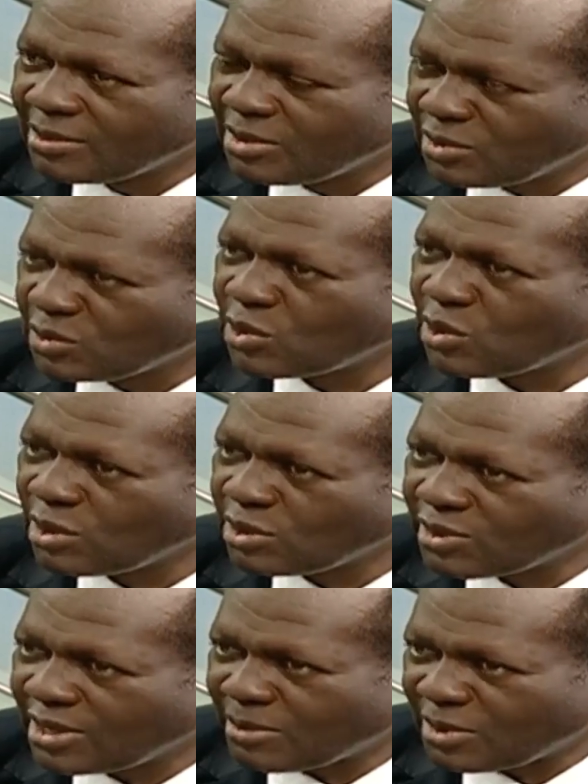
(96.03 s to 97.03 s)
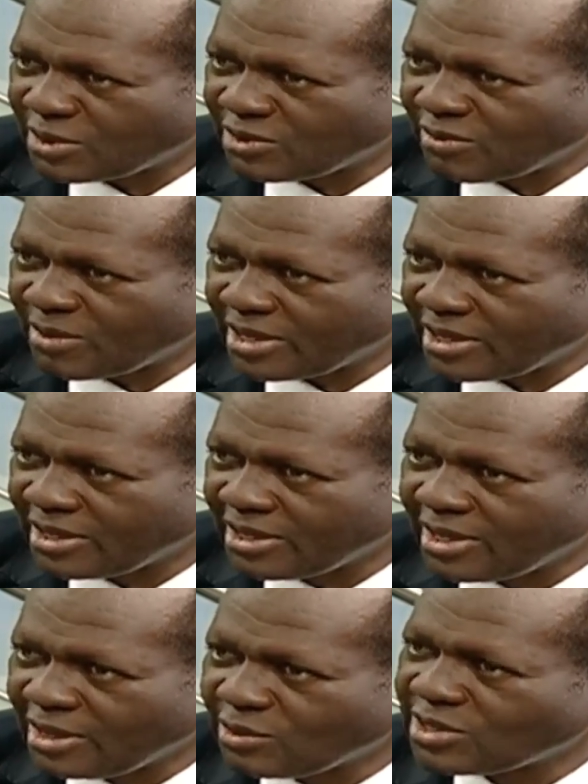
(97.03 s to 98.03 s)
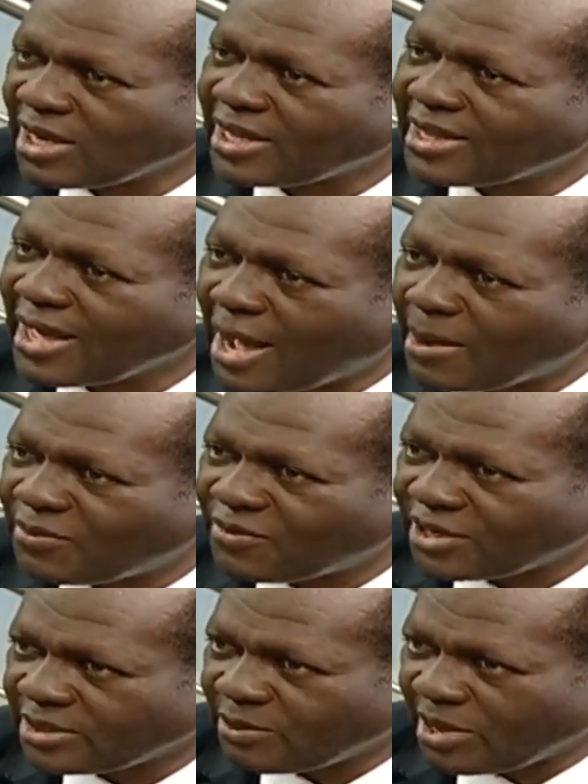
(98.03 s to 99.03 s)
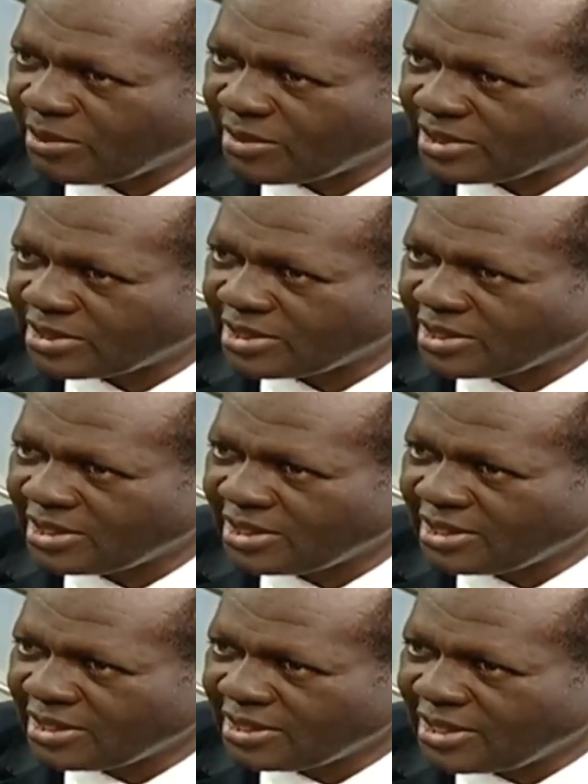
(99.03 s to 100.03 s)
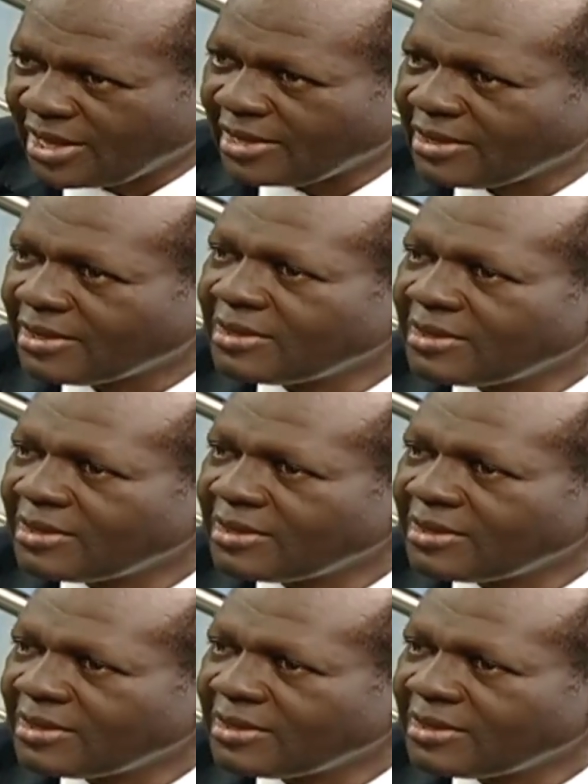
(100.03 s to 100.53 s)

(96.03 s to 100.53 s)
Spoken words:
But it was colossal amounts of money. It was like the upfront payment. Then